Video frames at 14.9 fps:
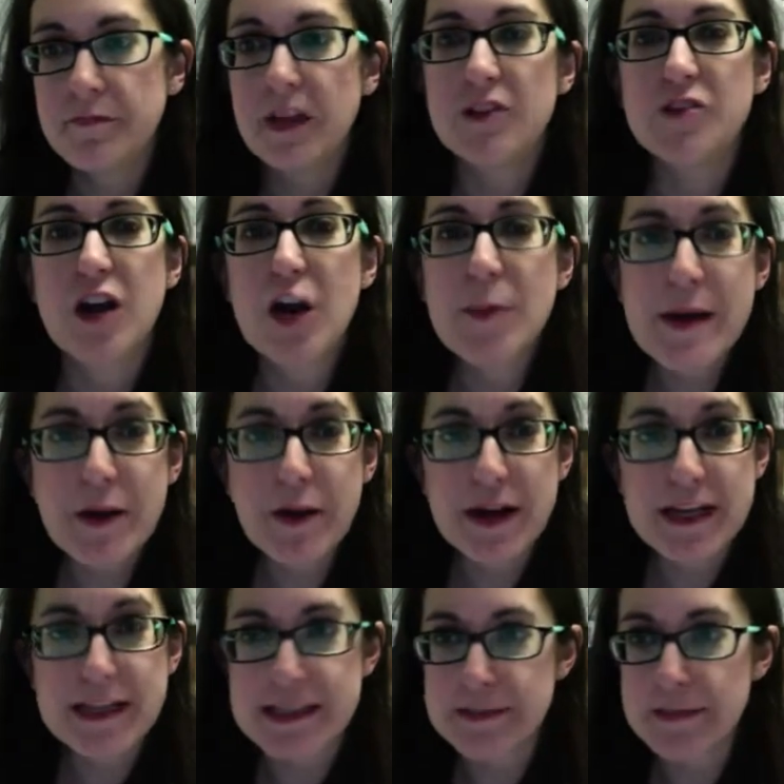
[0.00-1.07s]
So how am I
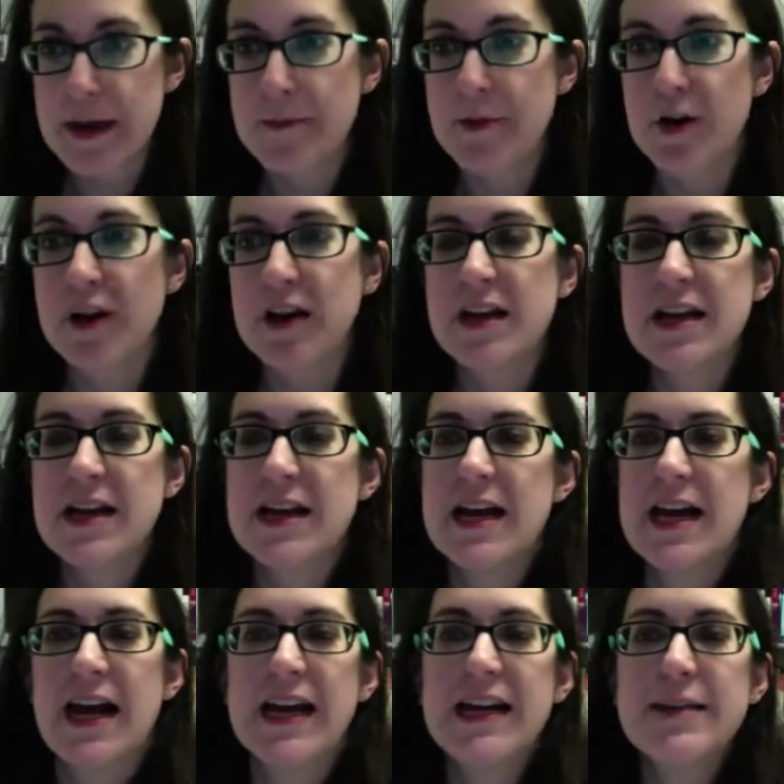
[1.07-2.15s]
grading this paper?
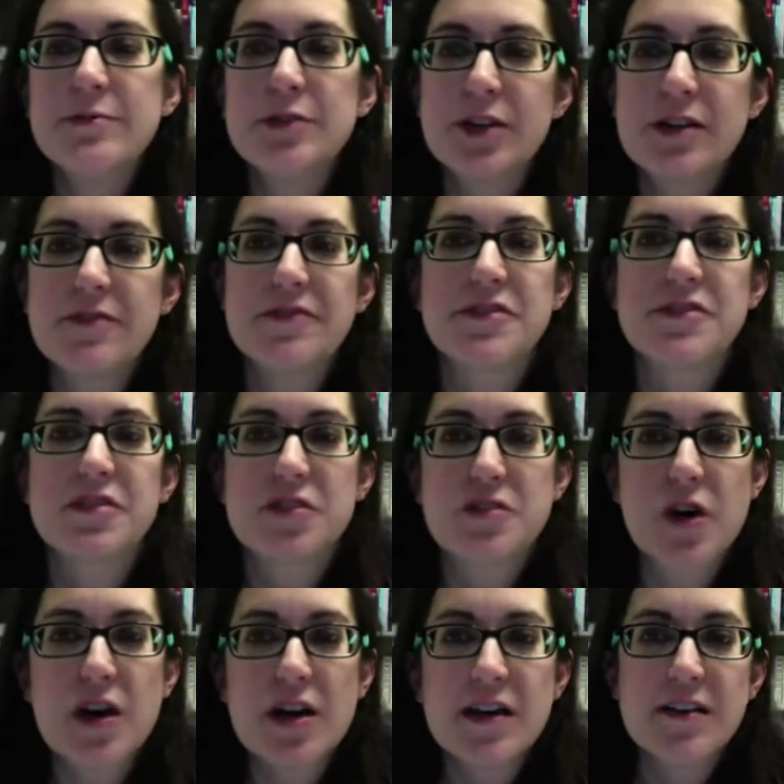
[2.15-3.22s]
I am looking for
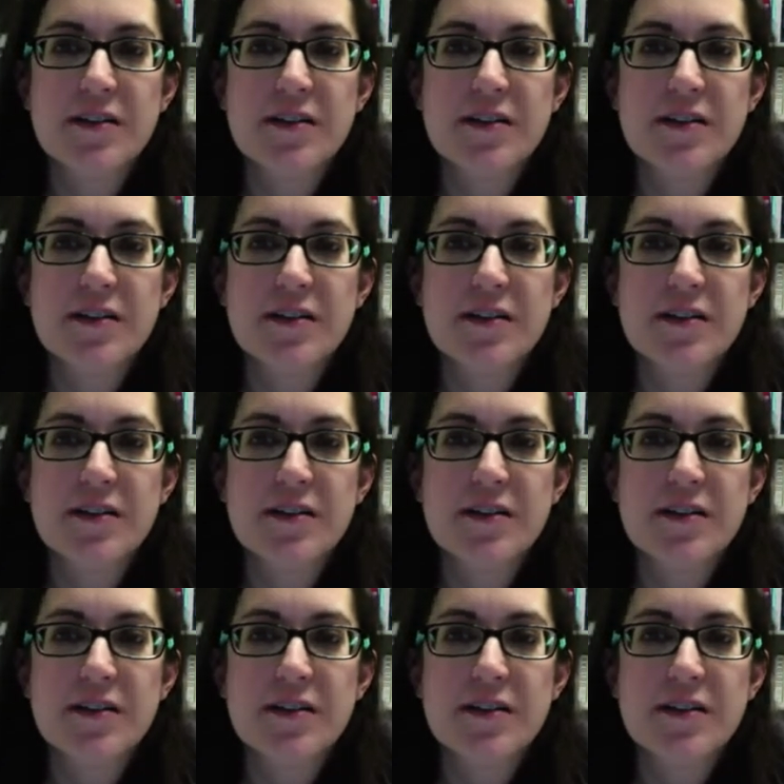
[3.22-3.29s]
strong,